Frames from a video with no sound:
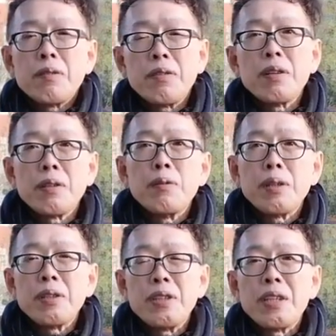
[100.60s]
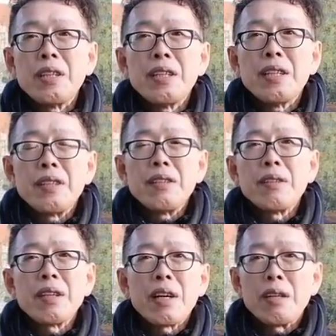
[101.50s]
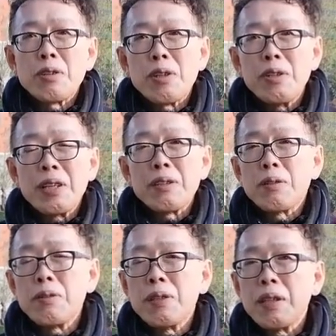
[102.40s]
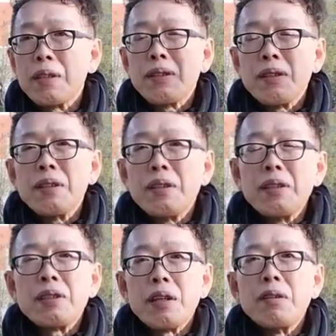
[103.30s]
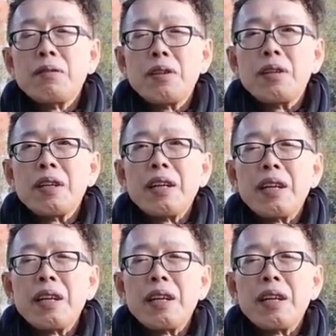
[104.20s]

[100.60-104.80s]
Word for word: from the wheelchair. You can control it through the cell phone,